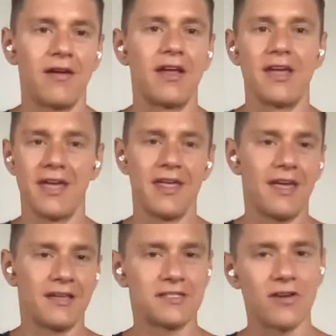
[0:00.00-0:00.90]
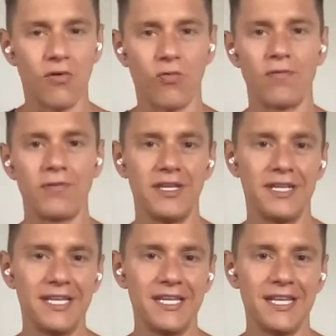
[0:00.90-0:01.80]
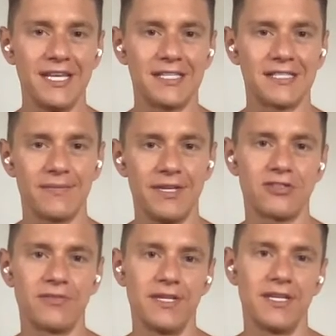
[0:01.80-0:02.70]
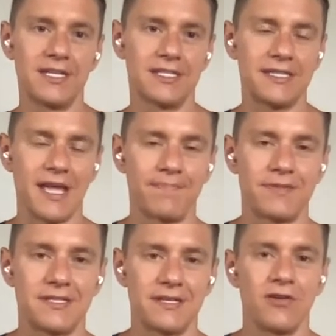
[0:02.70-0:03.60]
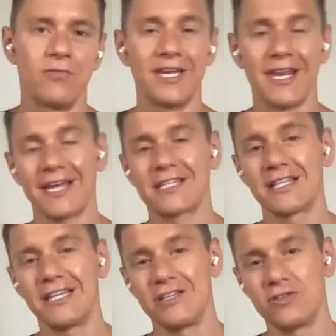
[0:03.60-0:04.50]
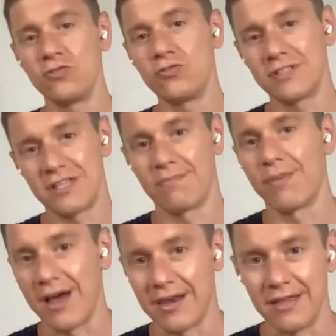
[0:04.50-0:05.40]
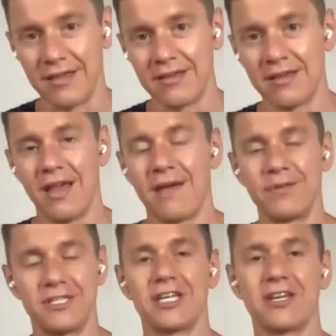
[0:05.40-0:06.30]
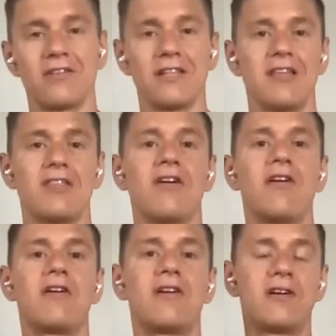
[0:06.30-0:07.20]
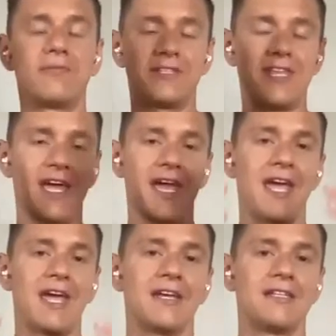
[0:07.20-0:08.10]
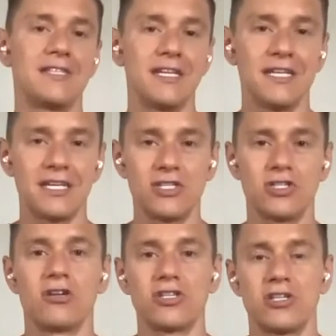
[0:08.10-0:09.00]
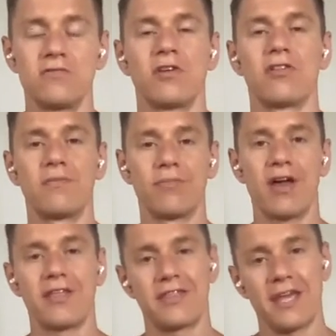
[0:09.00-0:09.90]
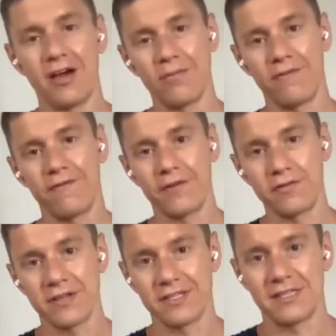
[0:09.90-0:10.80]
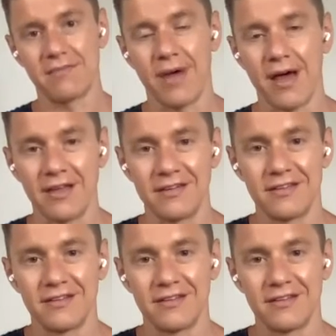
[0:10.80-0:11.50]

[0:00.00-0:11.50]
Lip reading: Right? So what we need is some intermediate steps. We can actually use the body, and particularly the arms, the hands, in conjunction with our breath to help focus the mind.